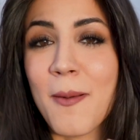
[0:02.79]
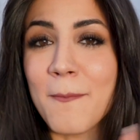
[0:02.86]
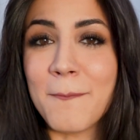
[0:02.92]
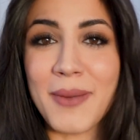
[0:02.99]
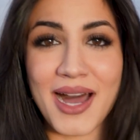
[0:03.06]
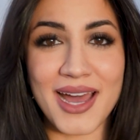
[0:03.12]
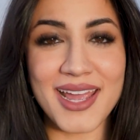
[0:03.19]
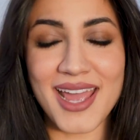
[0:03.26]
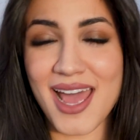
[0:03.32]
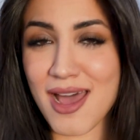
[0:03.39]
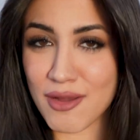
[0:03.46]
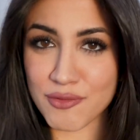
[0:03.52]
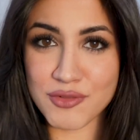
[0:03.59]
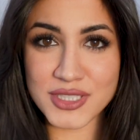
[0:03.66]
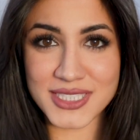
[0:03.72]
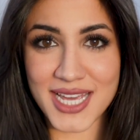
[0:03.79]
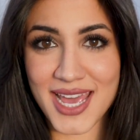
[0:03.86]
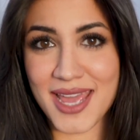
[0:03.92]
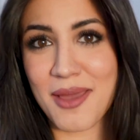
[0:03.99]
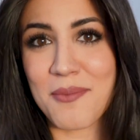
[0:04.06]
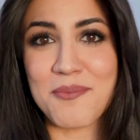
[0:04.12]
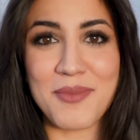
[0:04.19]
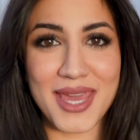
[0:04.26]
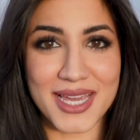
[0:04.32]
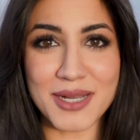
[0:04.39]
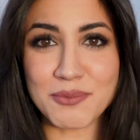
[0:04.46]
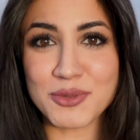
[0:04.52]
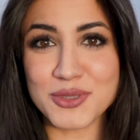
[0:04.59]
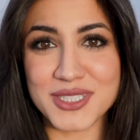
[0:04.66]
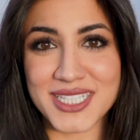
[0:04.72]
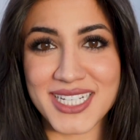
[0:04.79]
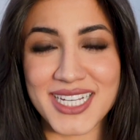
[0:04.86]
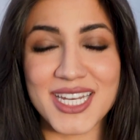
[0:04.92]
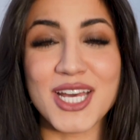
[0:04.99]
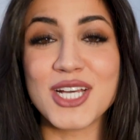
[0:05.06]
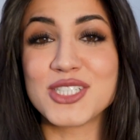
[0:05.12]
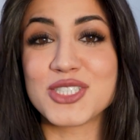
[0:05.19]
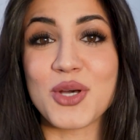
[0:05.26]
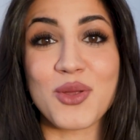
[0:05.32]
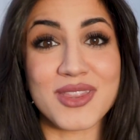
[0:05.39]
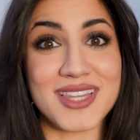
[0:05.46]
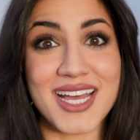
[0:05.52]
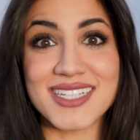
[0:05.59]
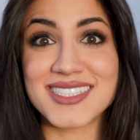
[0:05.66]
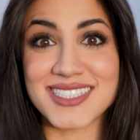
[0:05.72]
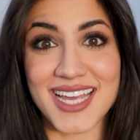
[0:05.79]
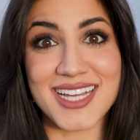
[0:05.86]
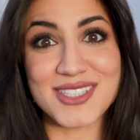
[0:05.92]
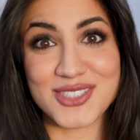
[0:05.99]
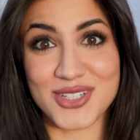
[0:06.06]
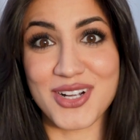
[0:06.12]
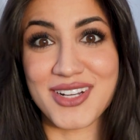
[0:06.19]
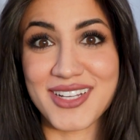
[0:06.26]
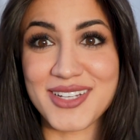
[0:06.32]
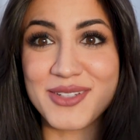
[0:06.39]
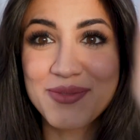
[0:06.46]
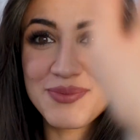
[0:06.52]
my everyday makeup routine, so let's get started.